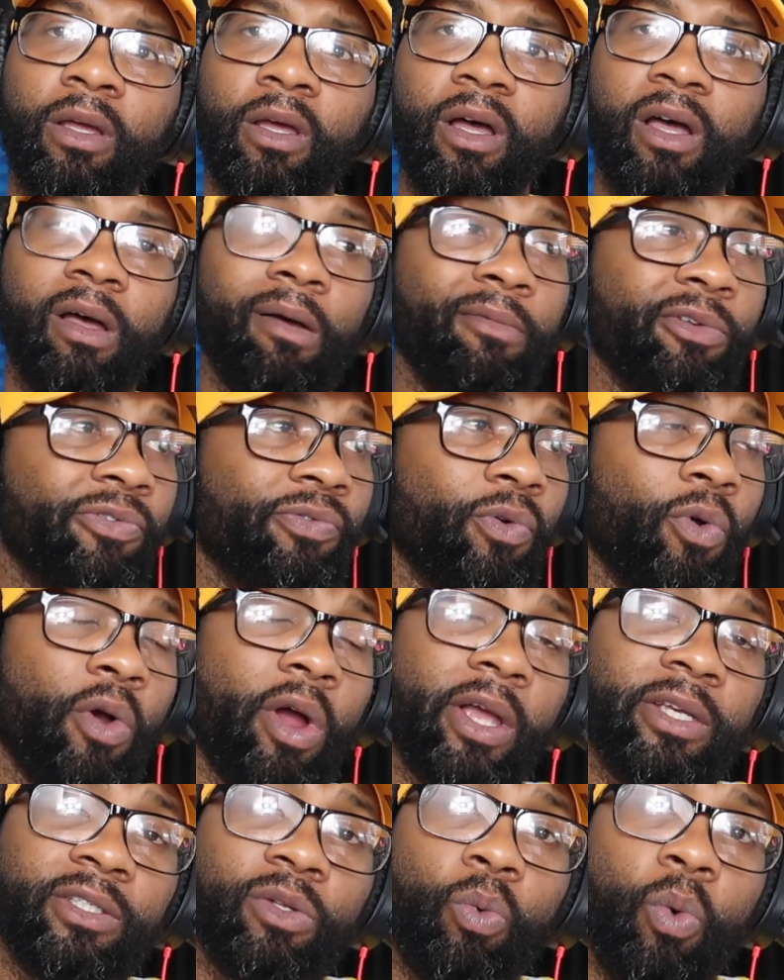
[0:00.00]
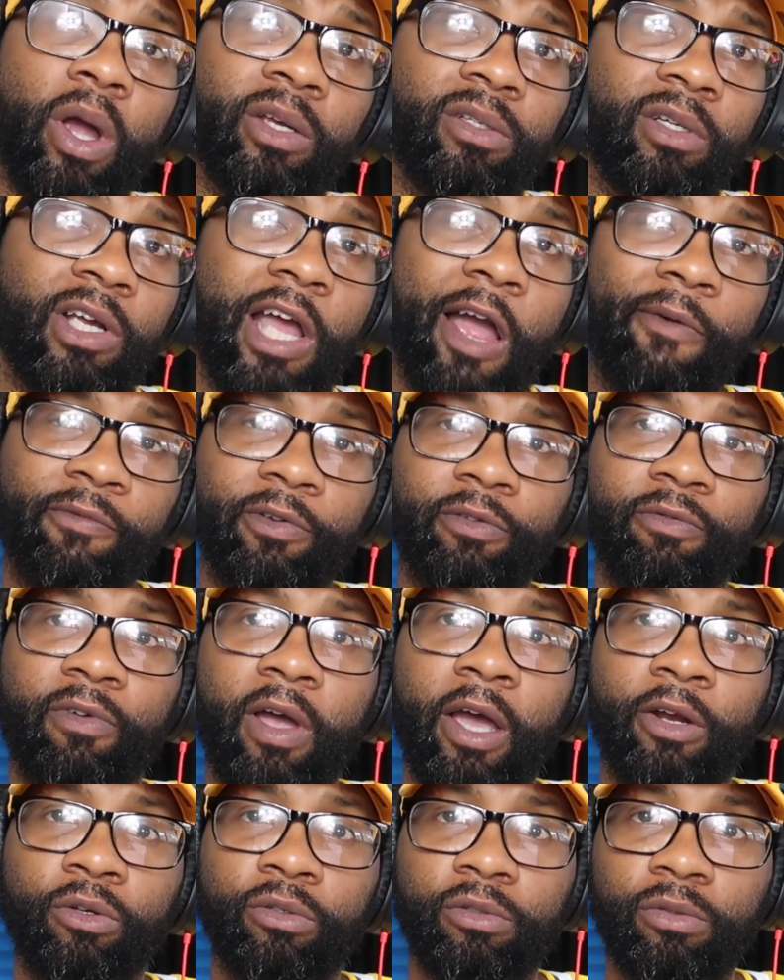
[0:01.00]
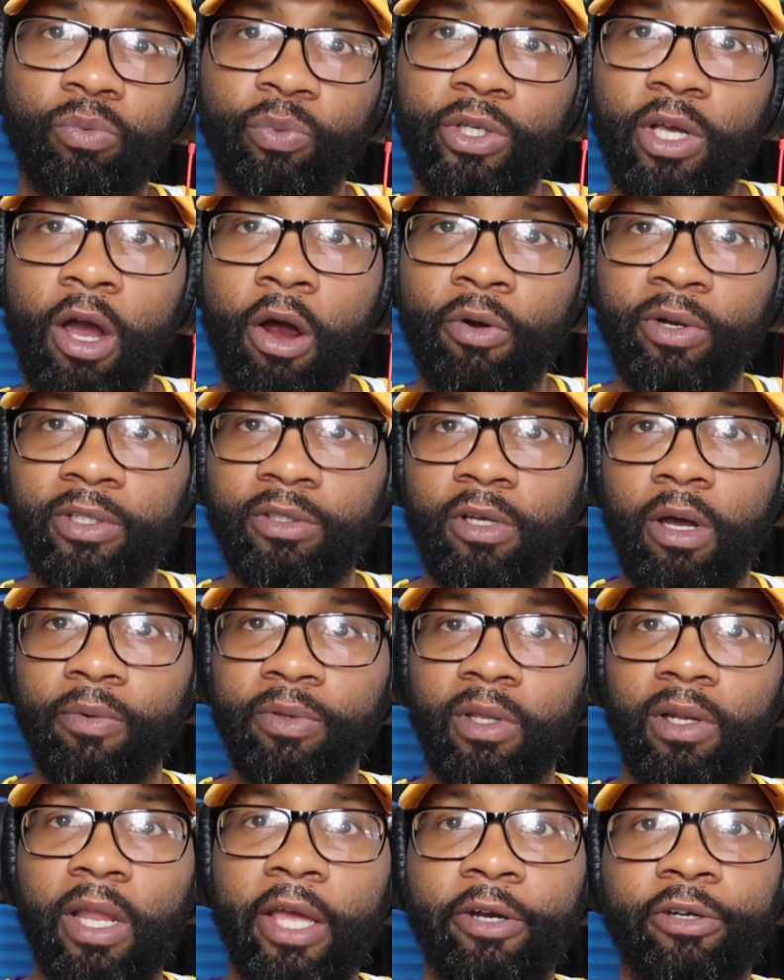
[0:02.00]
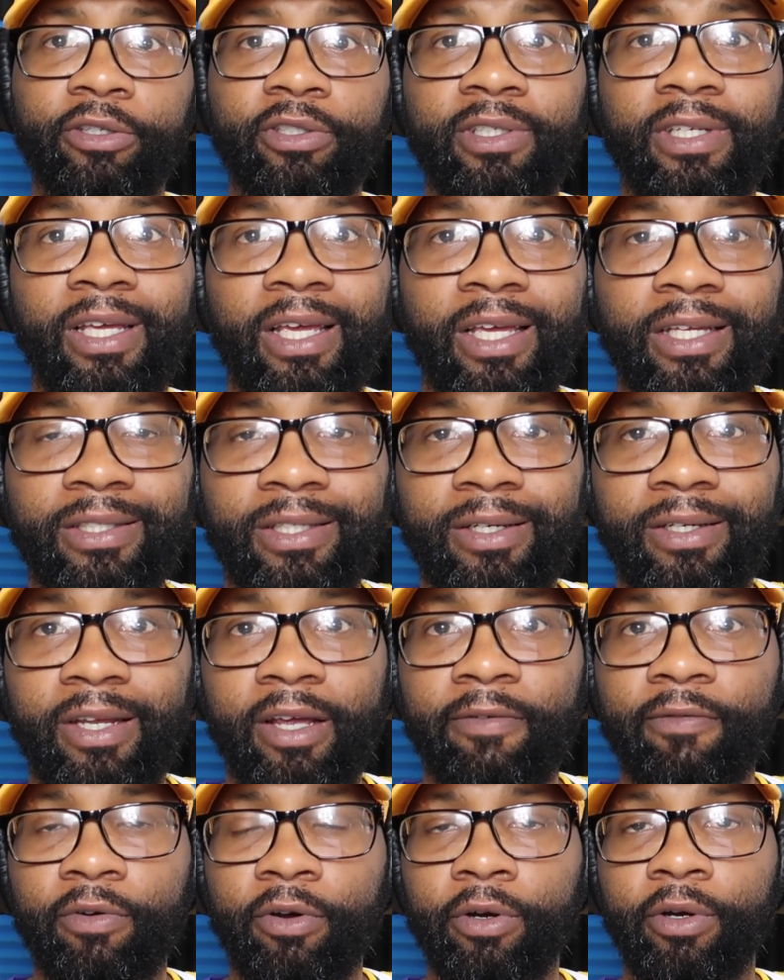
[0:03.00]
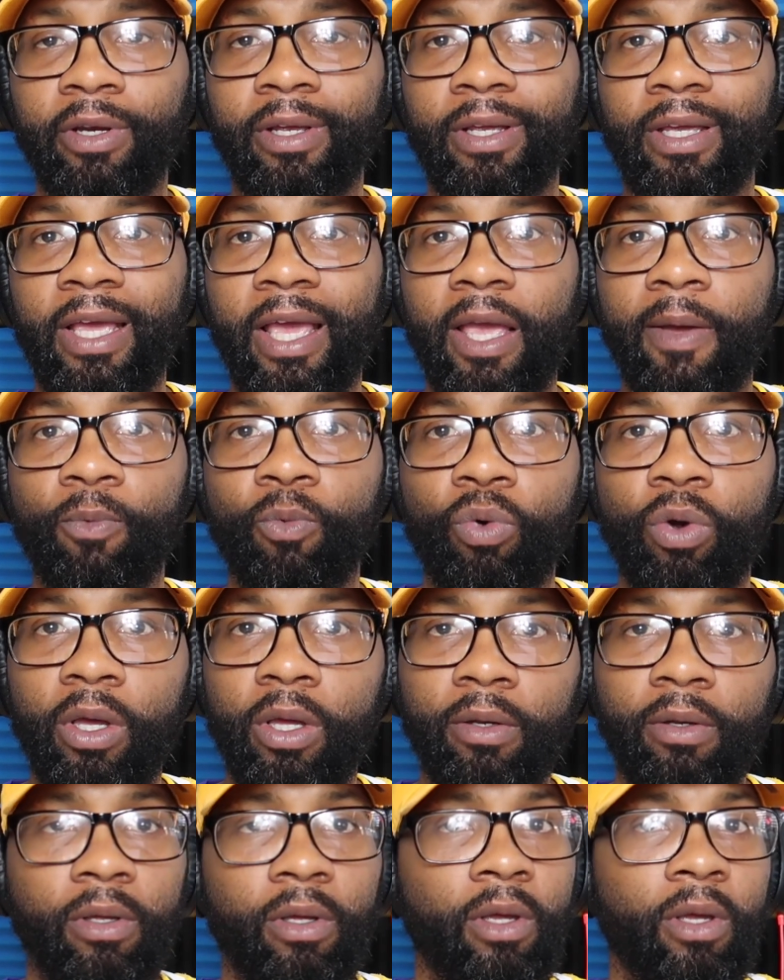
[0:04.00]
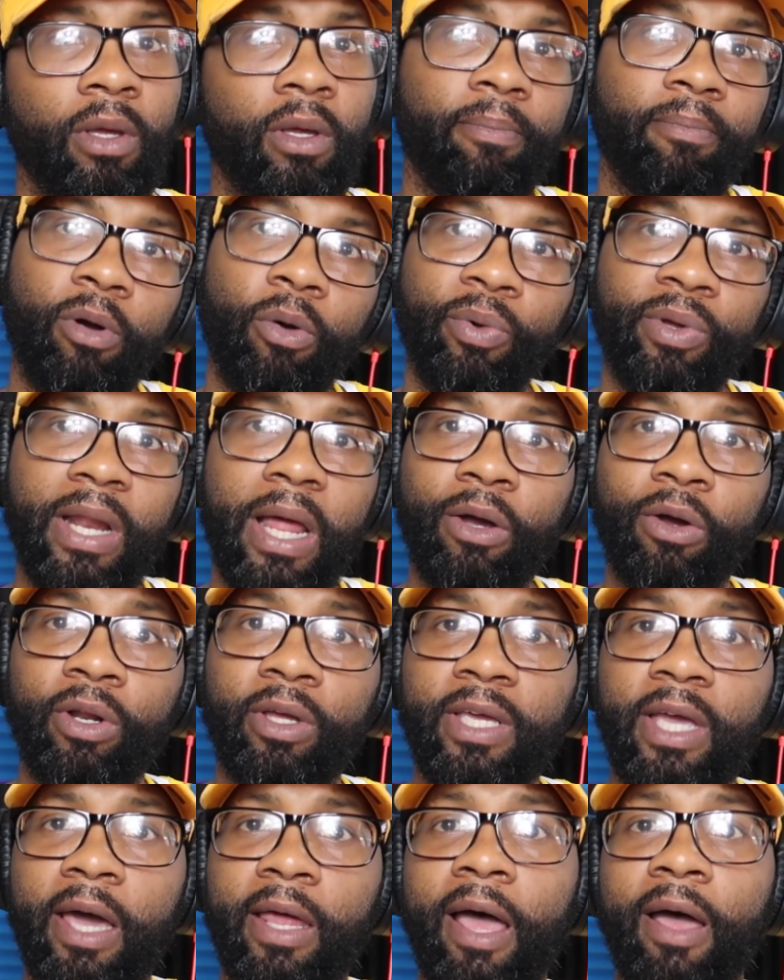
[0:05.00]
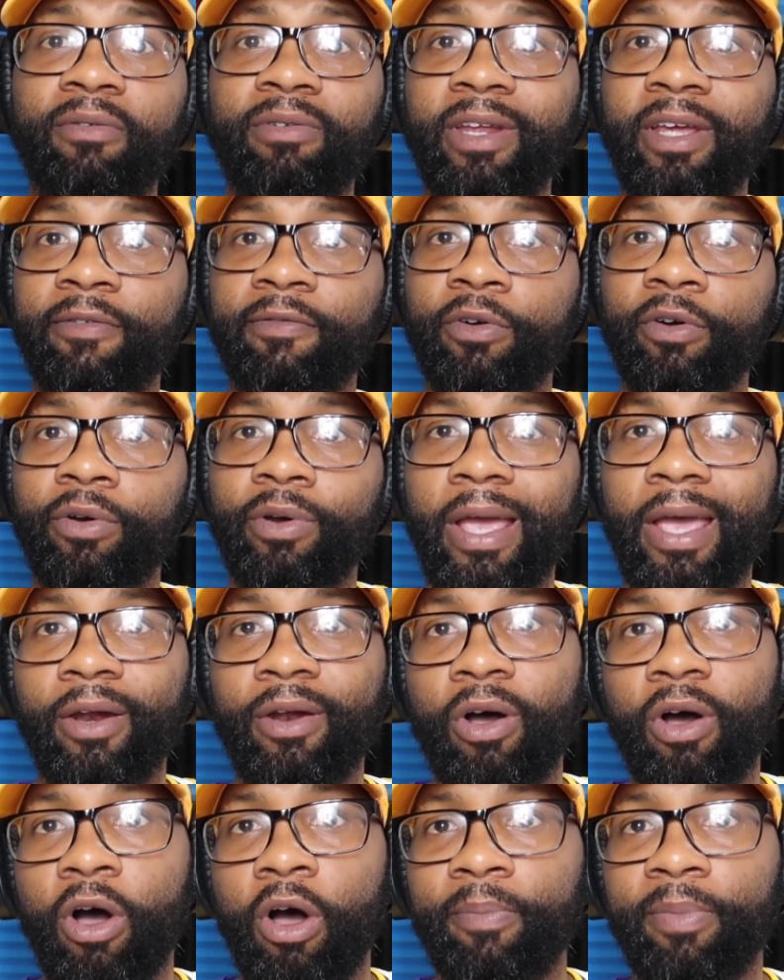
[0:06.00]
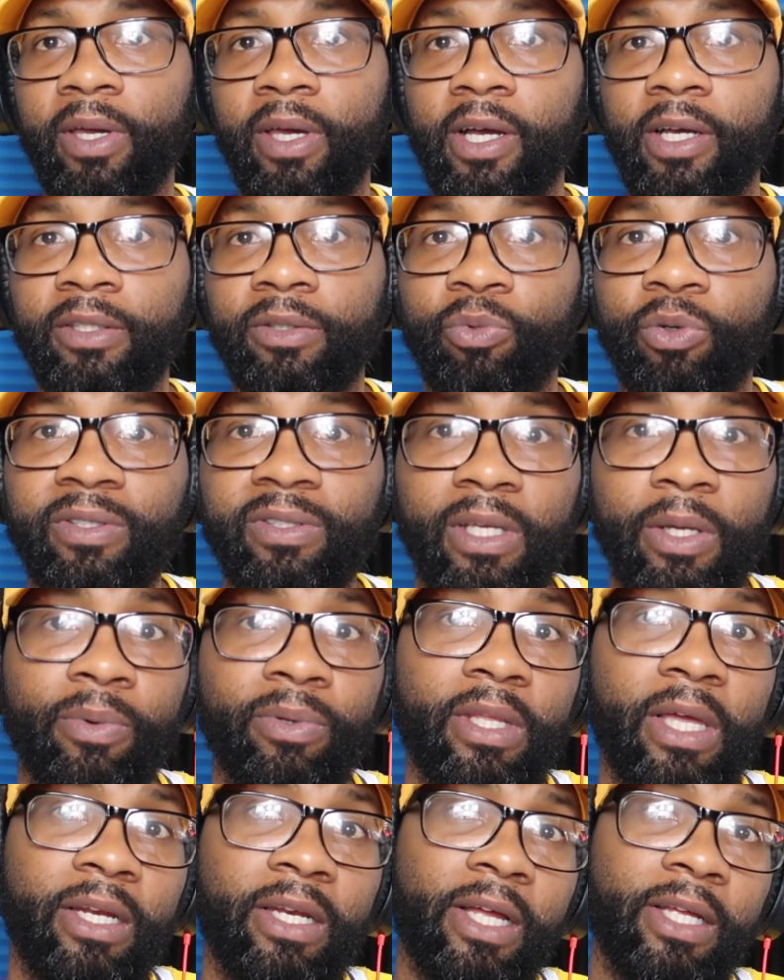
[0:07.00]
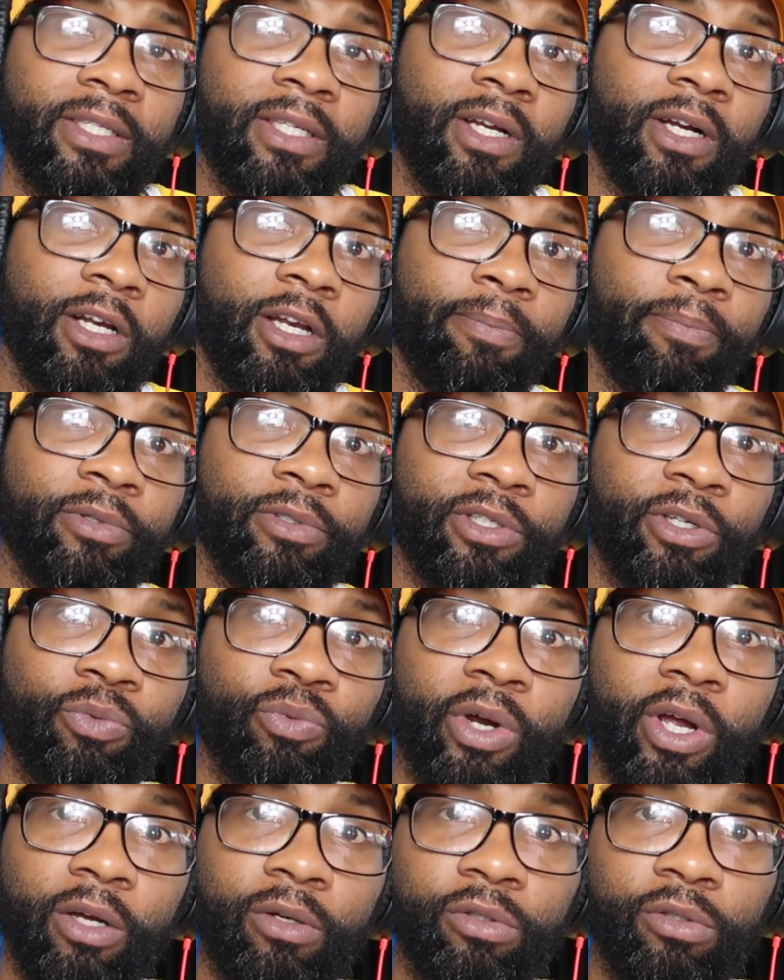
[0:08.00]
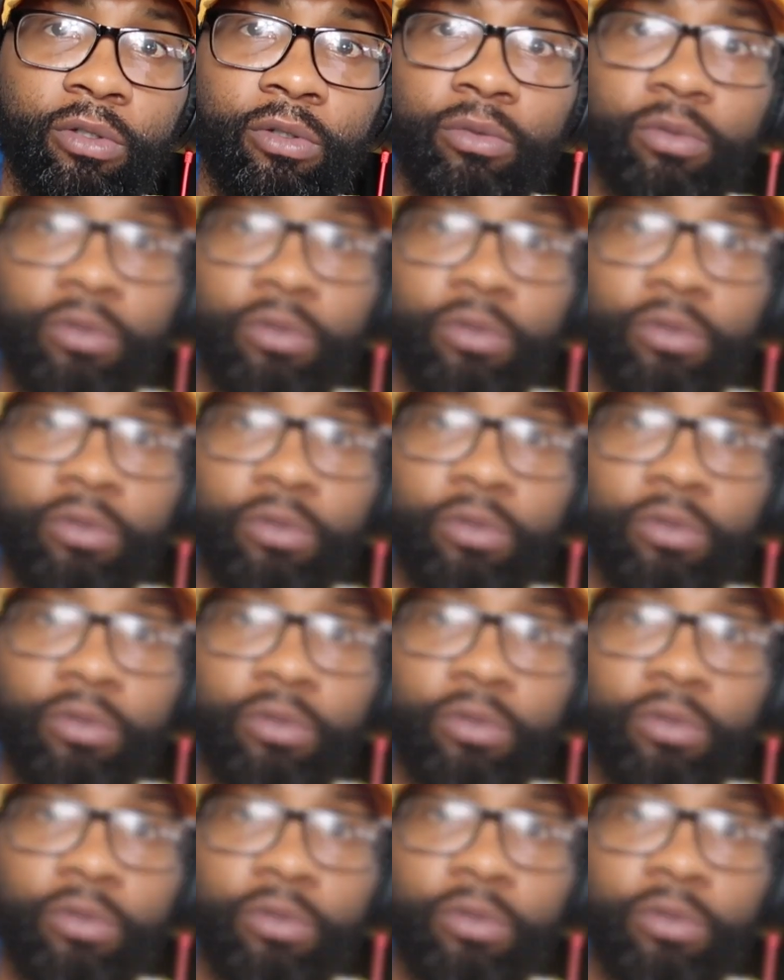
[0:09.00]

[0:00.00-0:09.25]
As far as the Western Conference Finals, we already saw what the Lakers did to Denver in Game 1, but we're not going to count out Denver at all because we've seen what they did to the Clippers in Round 2.